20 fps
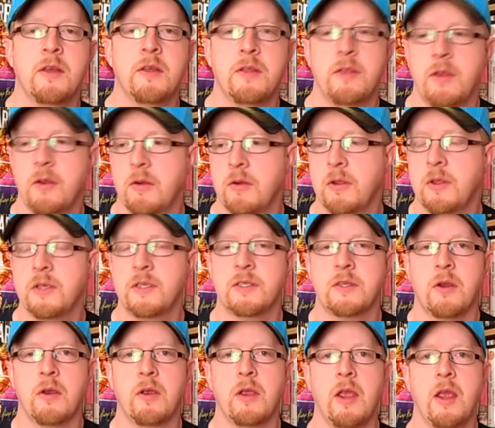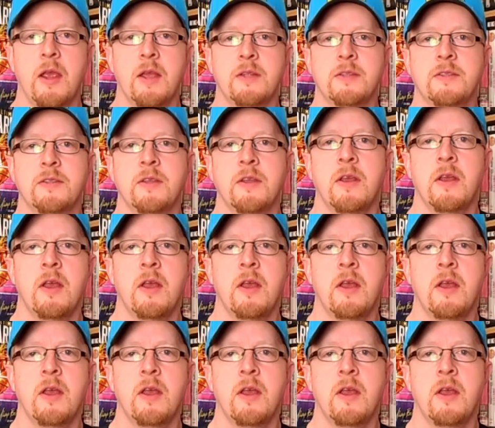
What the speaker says: The early Starrcades